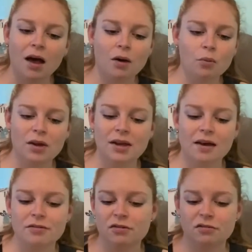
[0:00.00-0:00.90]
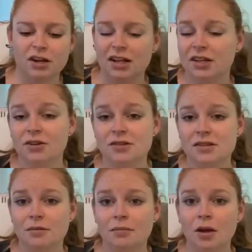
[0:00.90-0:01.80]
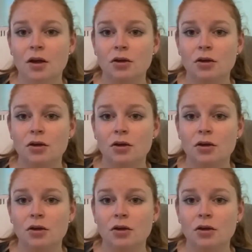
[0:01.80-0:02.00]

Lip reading: We haven't really used them.